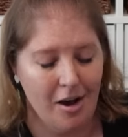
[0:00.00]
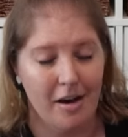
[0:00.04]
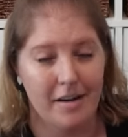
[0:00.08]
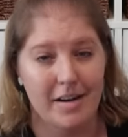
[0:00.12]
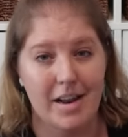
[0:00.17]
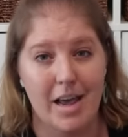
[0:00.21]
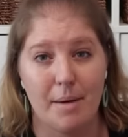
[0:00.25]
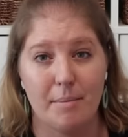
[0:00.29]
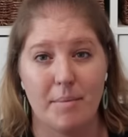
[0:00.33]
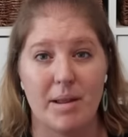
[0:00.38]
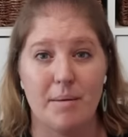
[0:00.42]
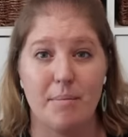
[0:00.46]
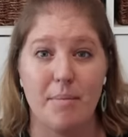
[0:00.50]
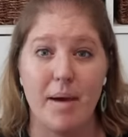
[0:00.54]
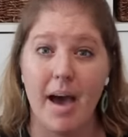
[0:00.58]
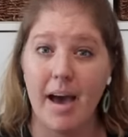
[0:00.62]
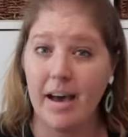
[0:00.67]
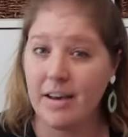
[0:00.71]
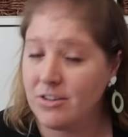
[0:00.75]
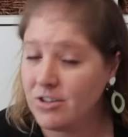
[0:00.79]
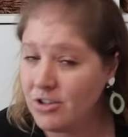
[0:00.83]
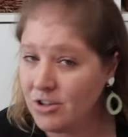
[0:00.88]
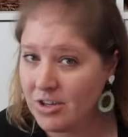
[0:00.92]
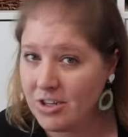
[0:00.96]
on how many
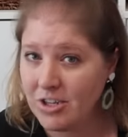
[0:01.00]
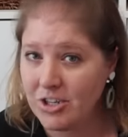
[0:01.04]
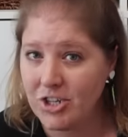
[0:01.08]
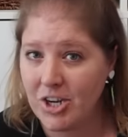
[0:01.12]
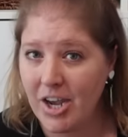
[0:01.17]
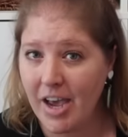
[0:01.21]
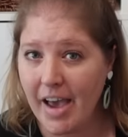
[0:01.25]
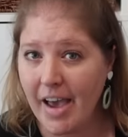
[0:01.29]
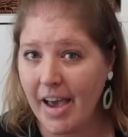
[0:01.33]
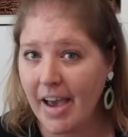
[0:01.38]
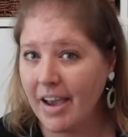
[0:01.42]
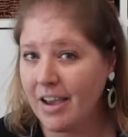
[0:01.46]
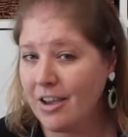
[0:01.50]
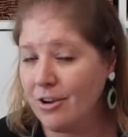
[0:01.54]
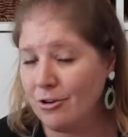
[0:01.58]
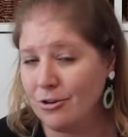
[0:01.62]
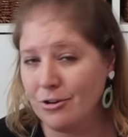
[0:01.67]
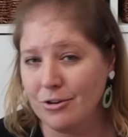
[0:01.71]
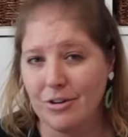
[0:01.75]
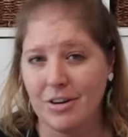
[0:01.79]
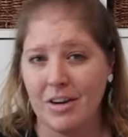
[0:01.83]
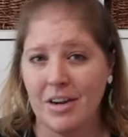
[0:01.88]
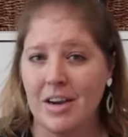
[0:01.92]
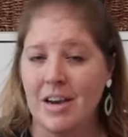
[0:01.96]
bags you can check,
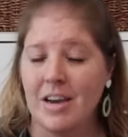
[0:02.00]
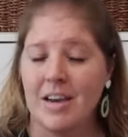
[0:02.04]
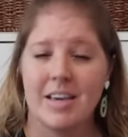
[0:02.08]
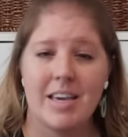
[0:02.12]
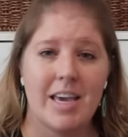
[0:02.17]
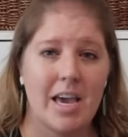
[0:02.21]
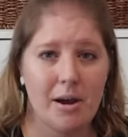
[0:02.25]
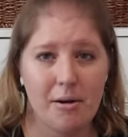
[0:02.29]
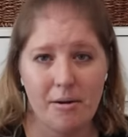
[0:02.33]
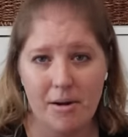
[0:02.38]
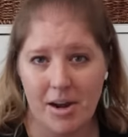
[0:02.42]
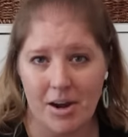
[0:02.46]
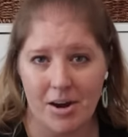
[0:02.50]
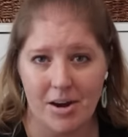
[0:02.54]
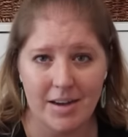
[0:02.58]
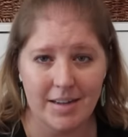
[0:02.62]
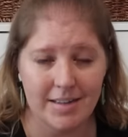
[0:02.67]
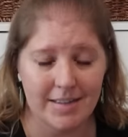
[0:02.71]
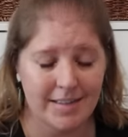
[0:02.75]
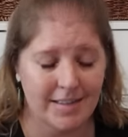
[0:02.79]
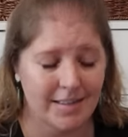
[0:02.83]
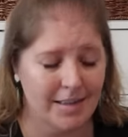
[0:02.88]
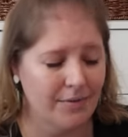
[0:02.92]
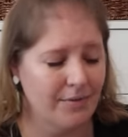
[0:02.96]
your
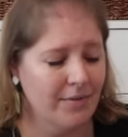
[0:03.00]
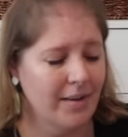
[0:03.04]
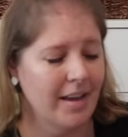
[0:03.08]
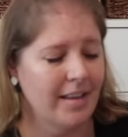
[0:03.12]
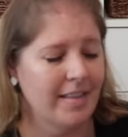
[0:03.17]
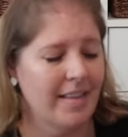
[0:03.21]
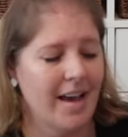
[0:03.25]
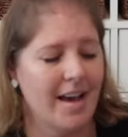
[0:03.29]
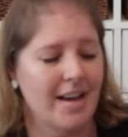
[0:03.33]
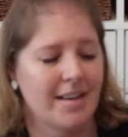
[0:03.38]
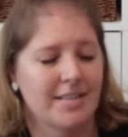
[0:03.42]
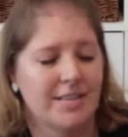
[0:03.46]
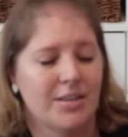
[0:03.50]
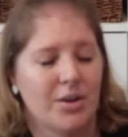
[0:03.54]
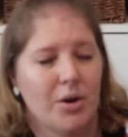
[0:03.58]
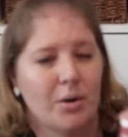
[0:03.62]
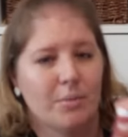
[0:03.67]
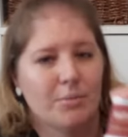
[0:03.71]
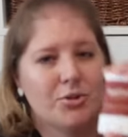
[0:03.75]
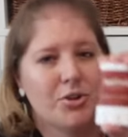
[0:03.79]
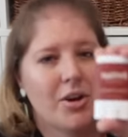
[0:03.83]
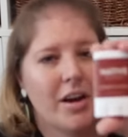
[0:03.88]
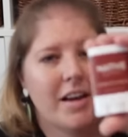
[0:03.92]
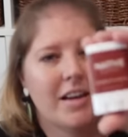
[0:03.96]
carry-on, stuff like that. So
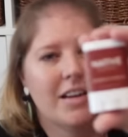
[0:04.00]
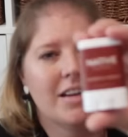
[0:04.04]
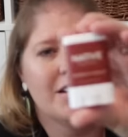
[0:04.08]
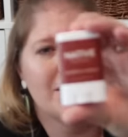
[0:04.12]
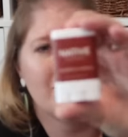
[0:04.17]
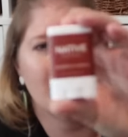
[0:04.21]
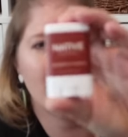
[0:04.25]
I'm trying to